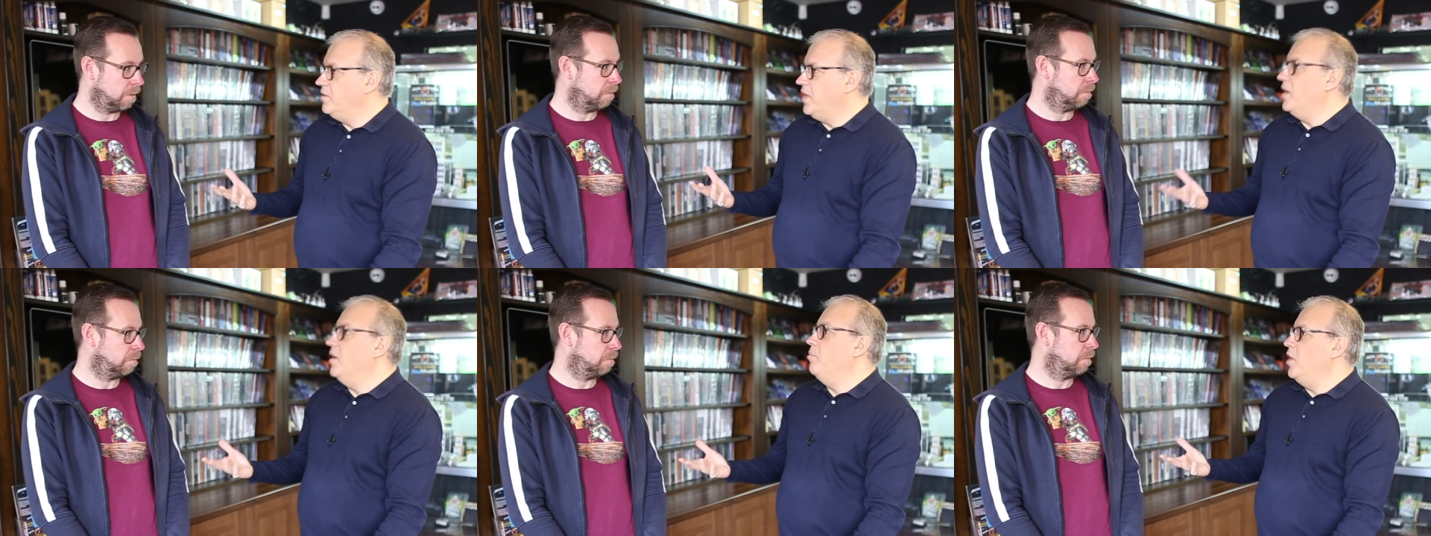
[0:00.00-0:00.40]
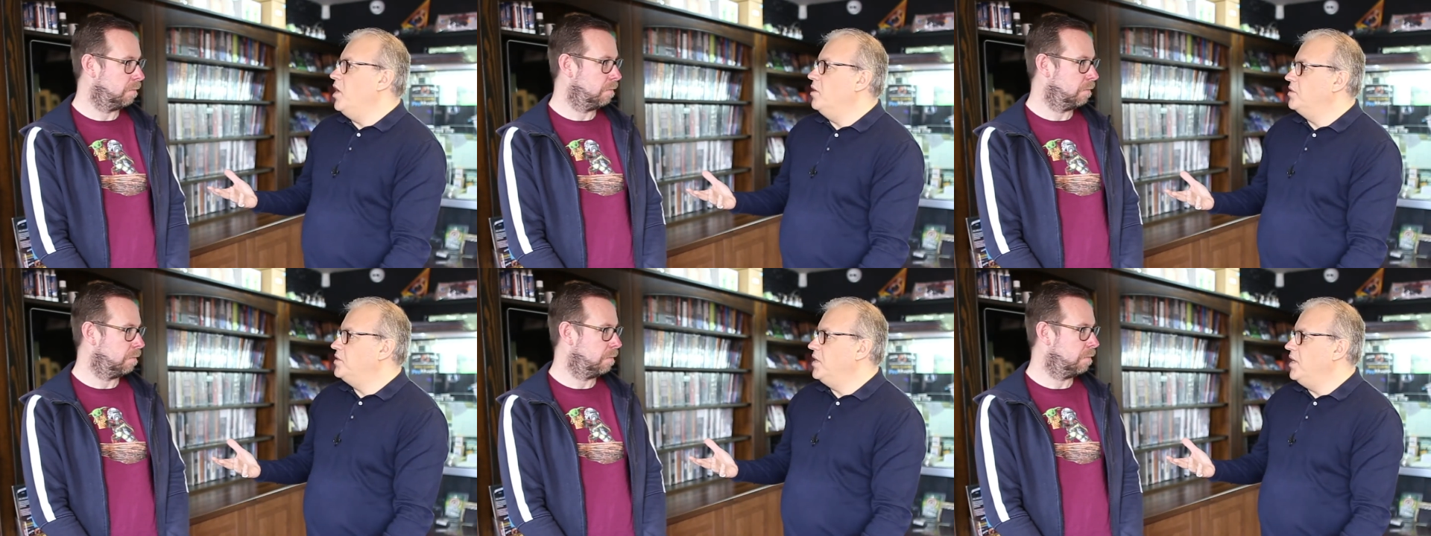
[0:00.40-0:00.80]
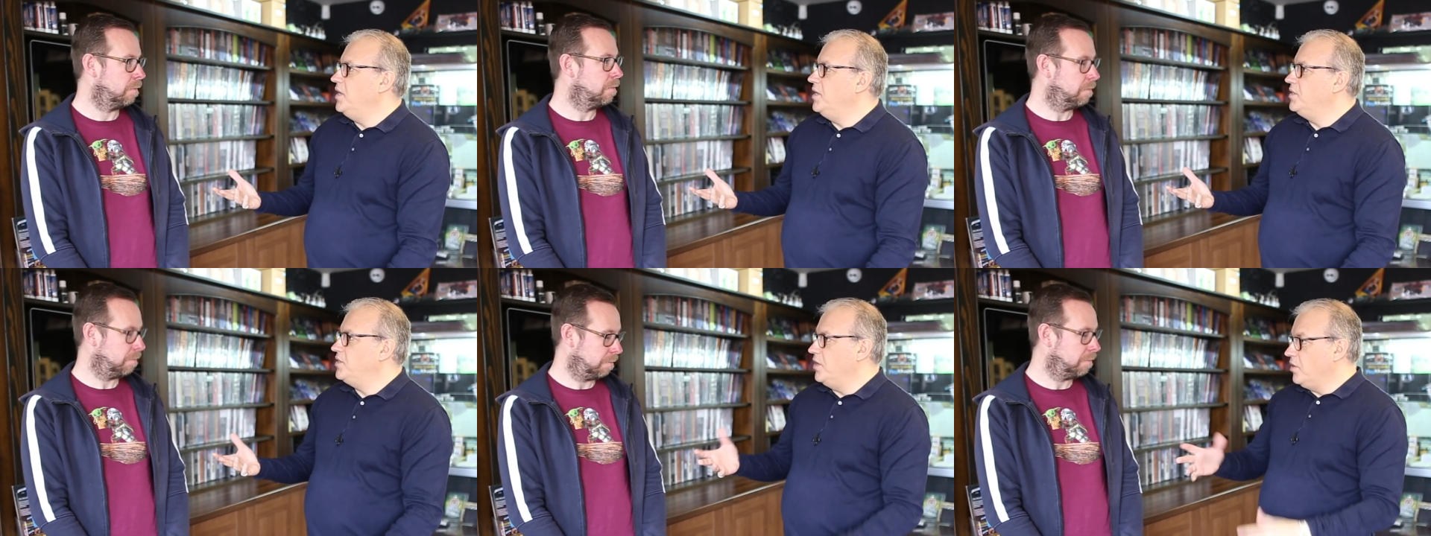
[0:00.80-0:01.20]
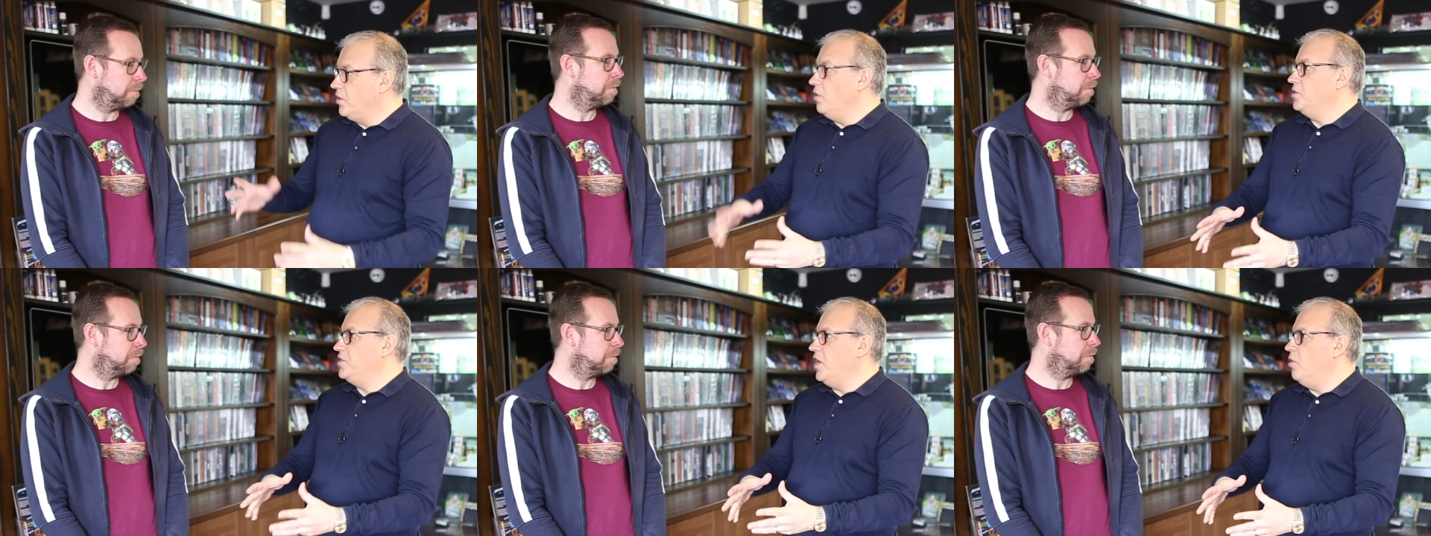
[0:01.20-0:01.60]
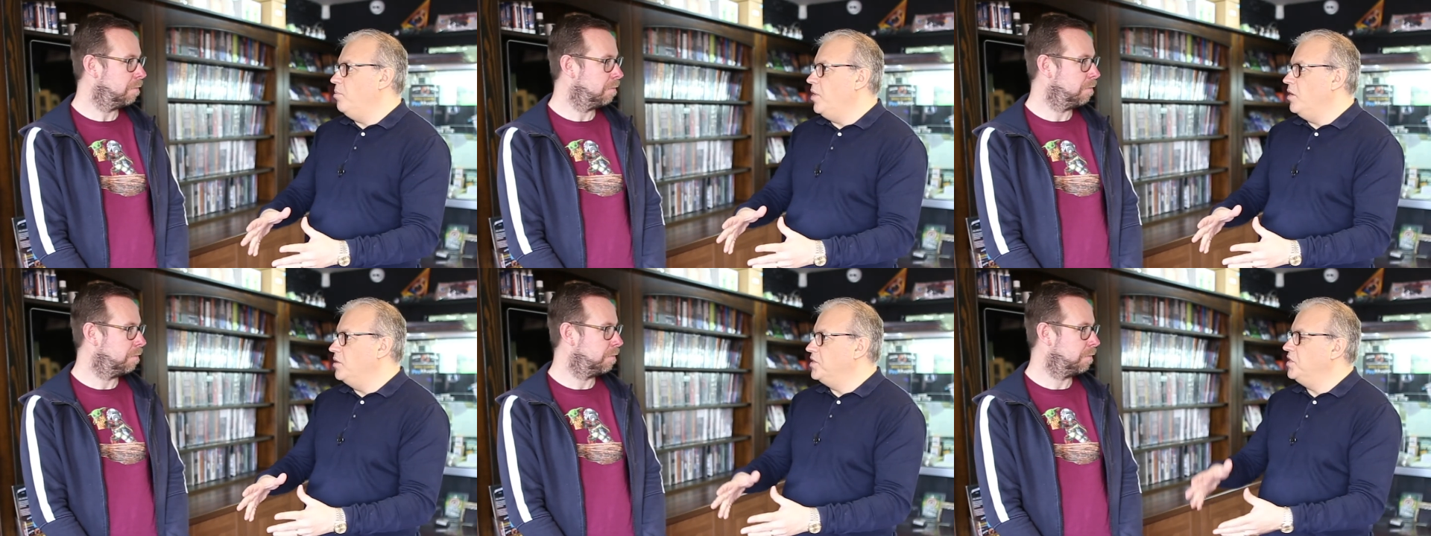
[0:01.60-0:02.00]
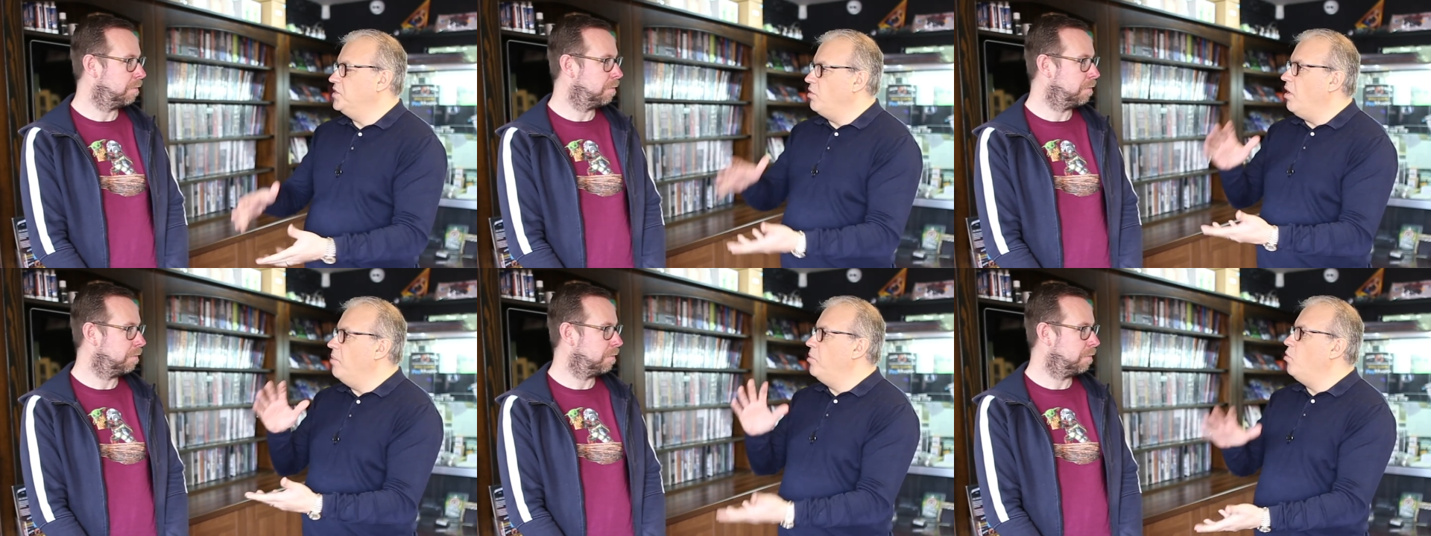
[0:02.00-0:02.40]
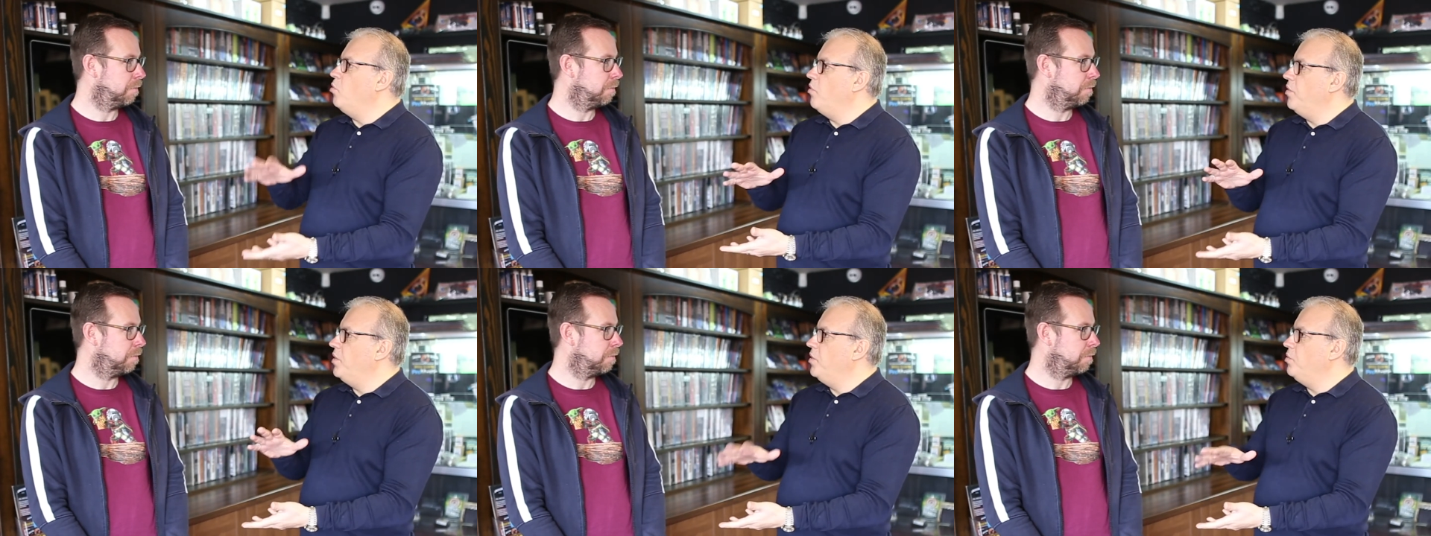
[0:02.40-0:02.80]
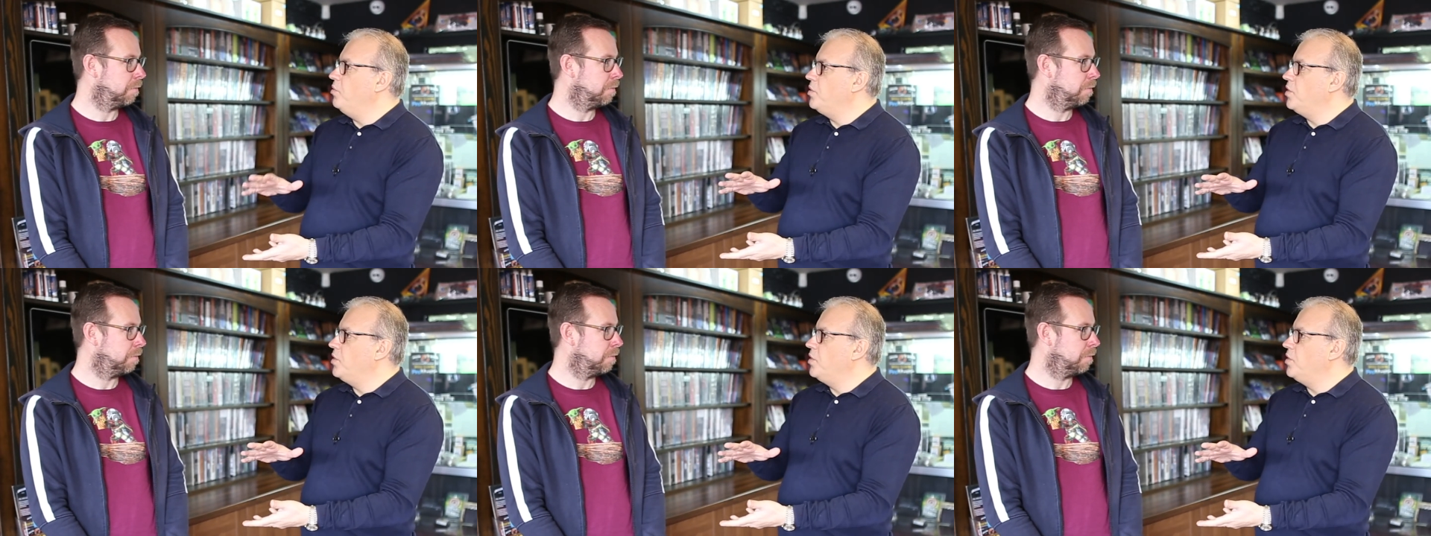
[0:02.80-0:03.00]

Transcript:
Speaker 1: dinner parties and cocktail parties, so I bought her a new